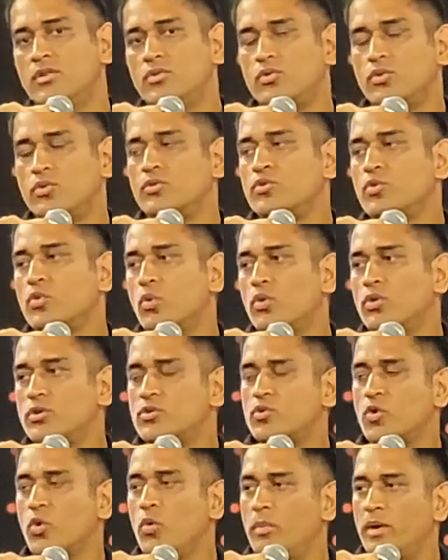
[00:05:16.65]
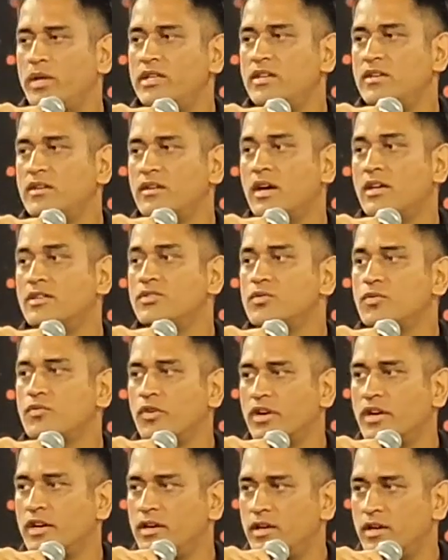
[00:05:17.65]
to score so many runs
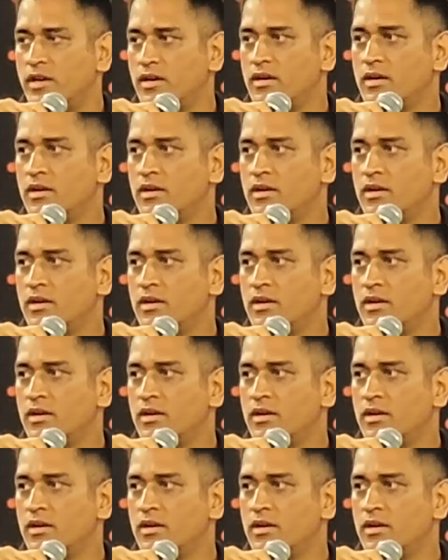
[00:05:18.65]
for India.